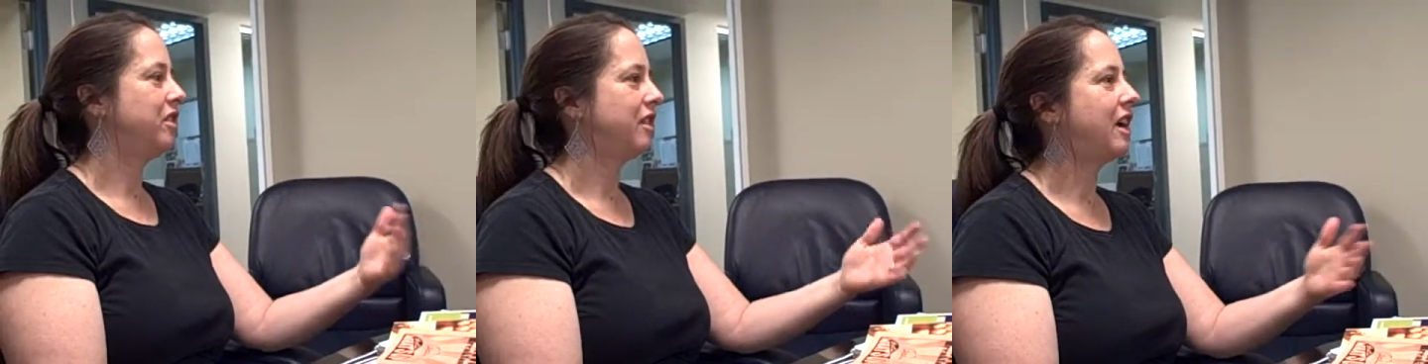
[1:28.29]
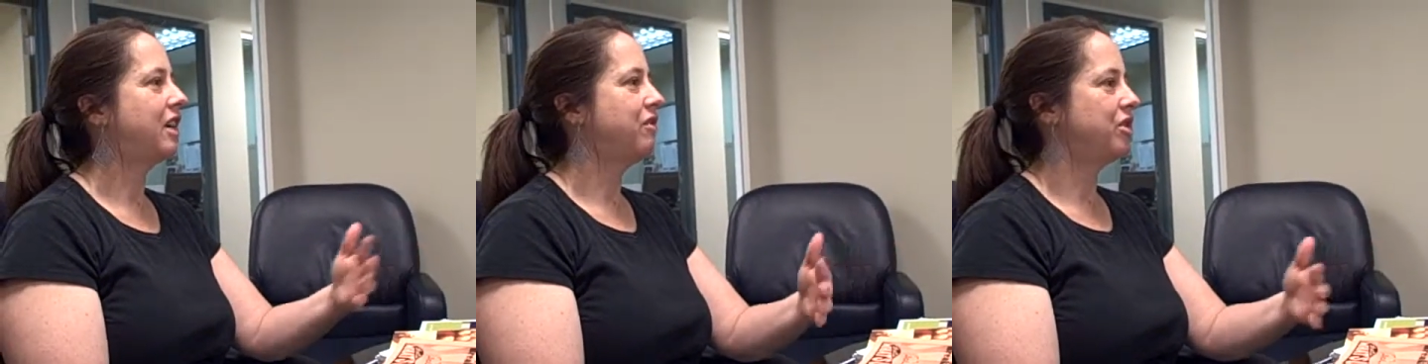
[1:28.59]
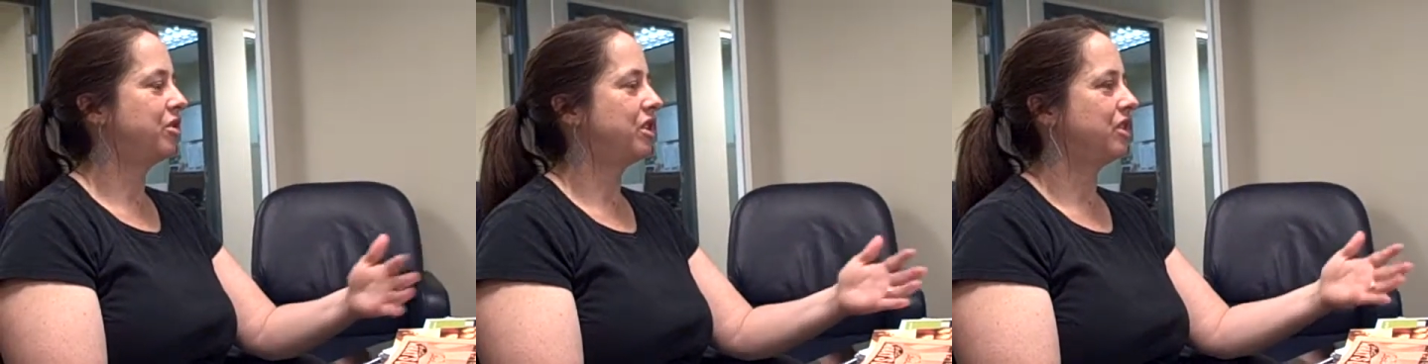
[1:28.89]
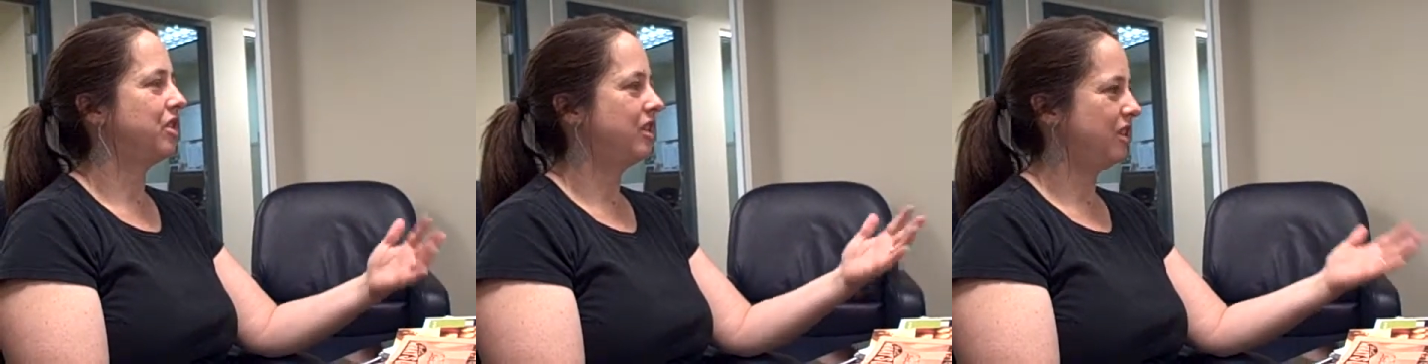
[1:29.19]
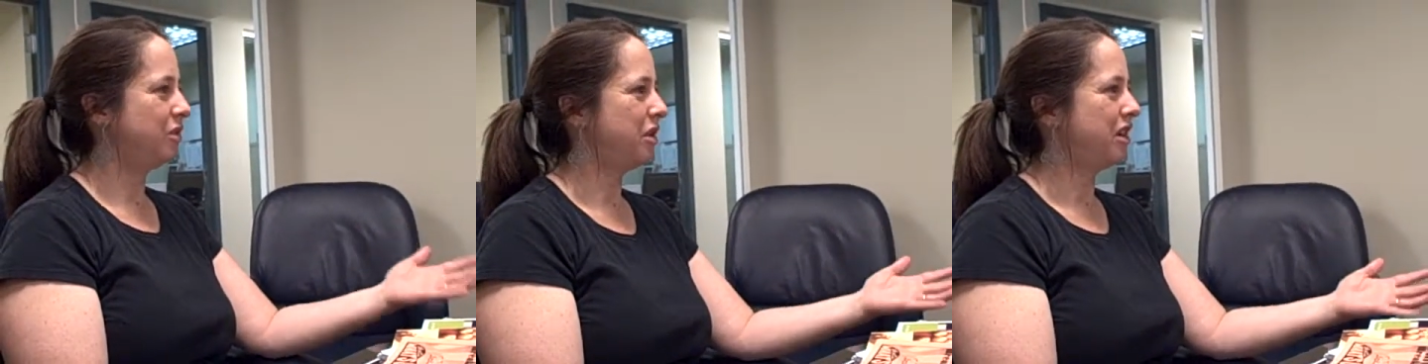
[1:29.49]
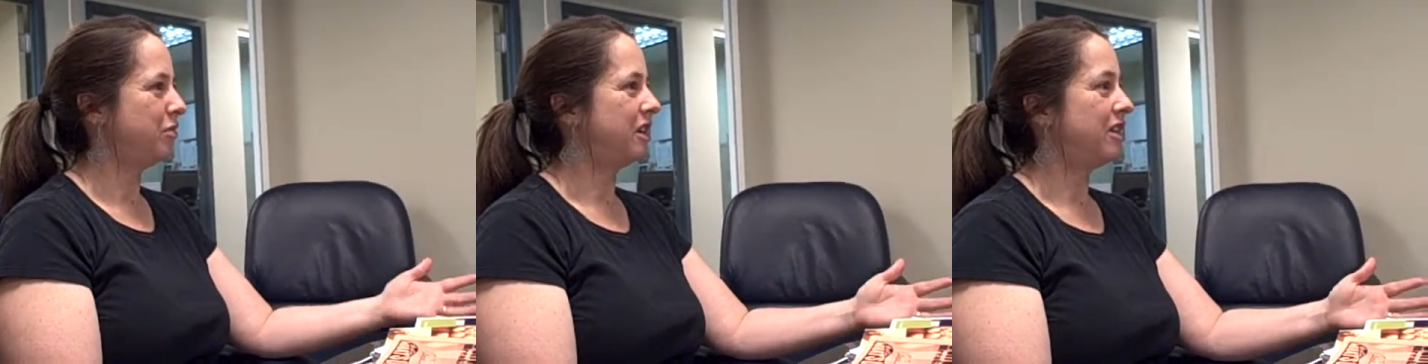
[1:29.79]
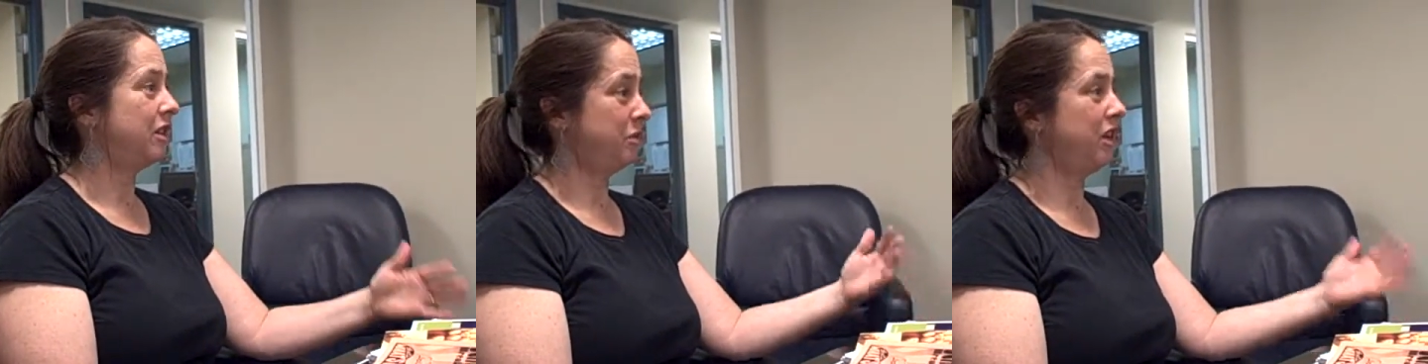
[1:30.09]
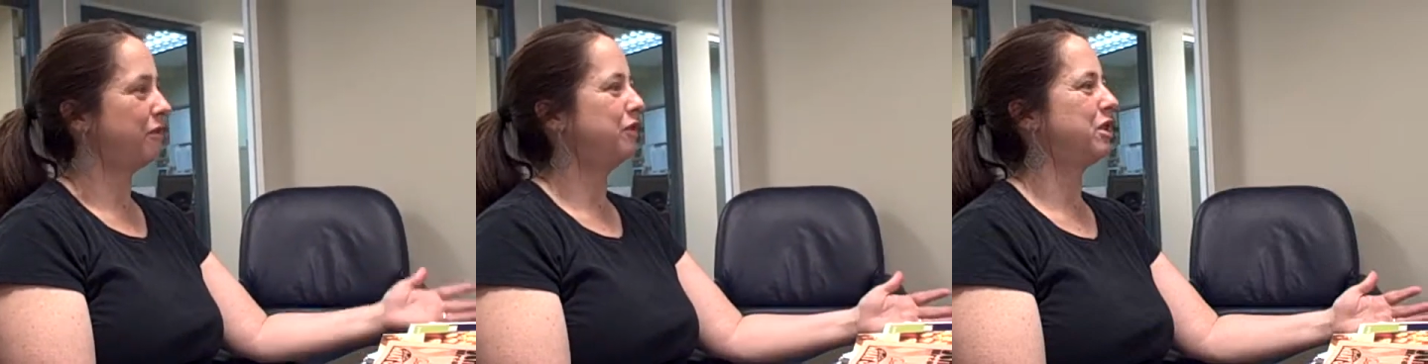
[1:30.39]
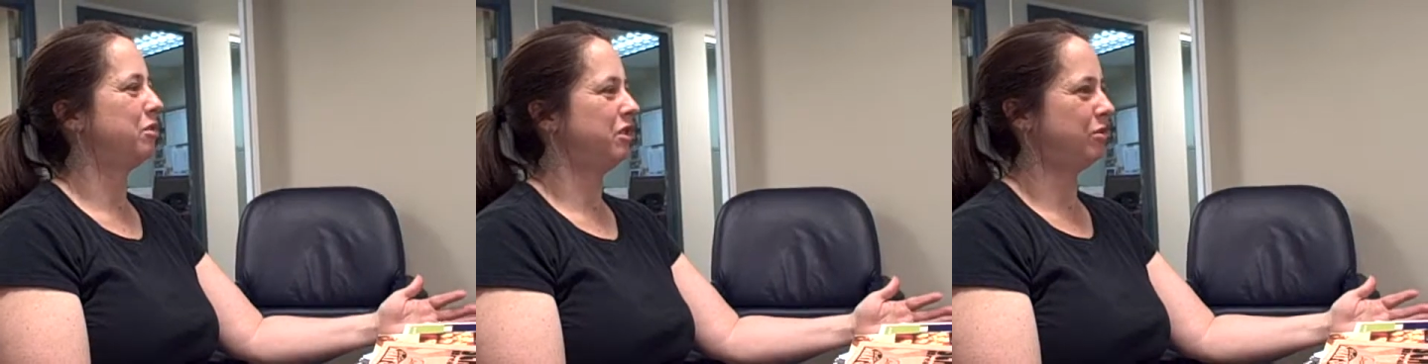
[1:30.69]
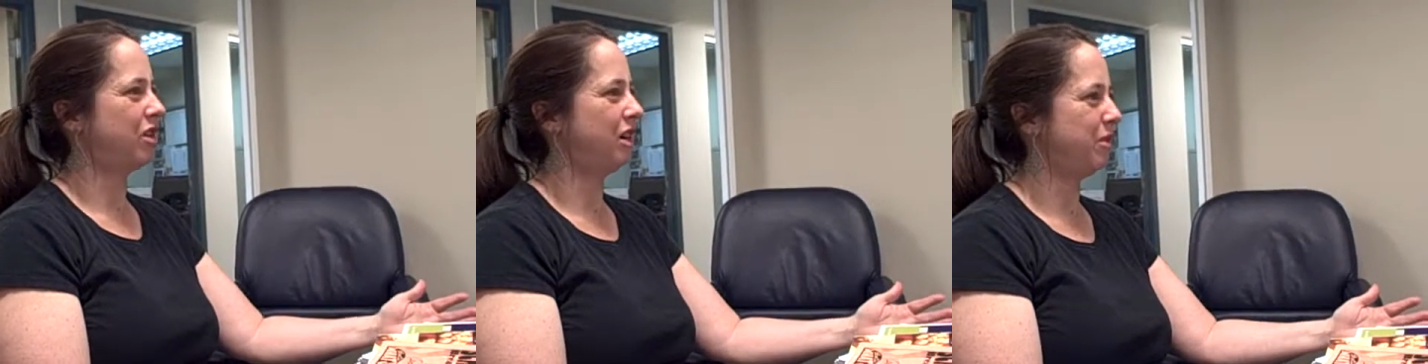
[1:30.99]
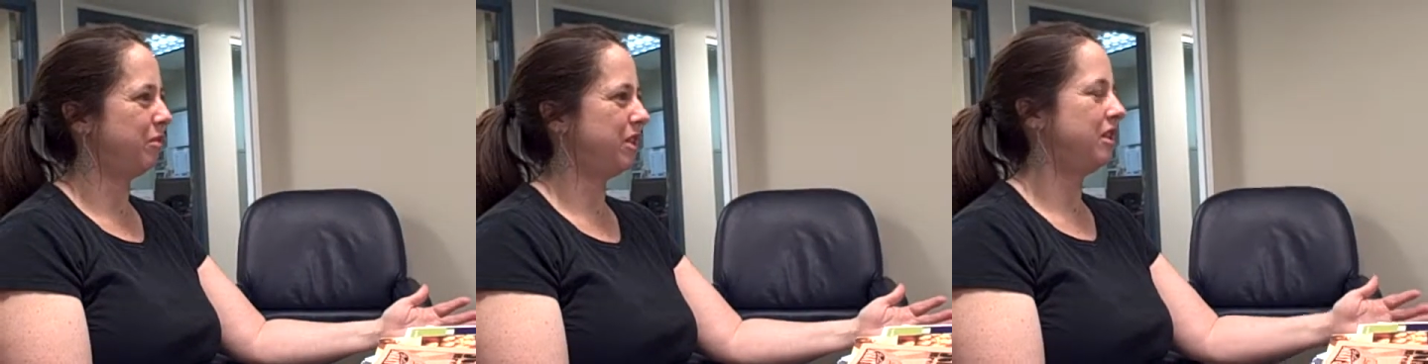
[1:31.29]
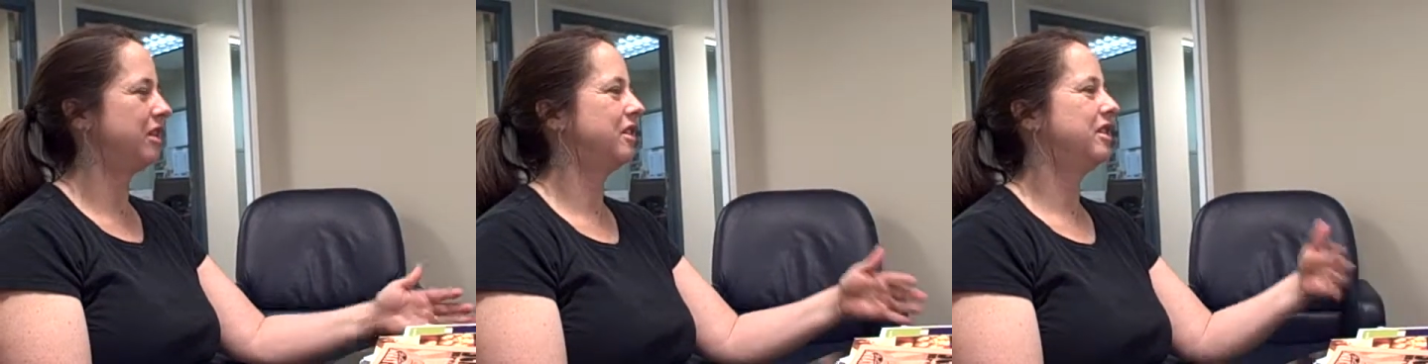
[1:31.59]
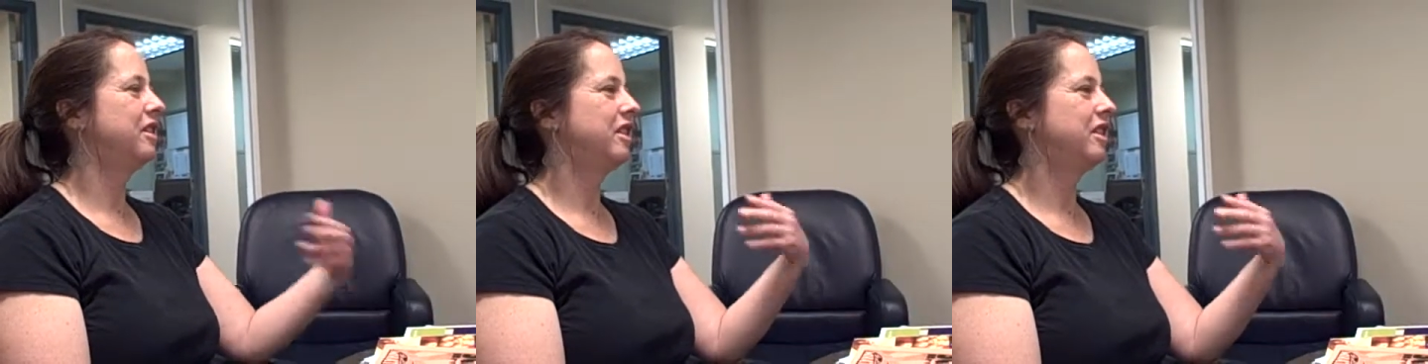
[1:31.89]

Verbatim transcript: with lack of nutrition in Guatemala, we have similar problems here.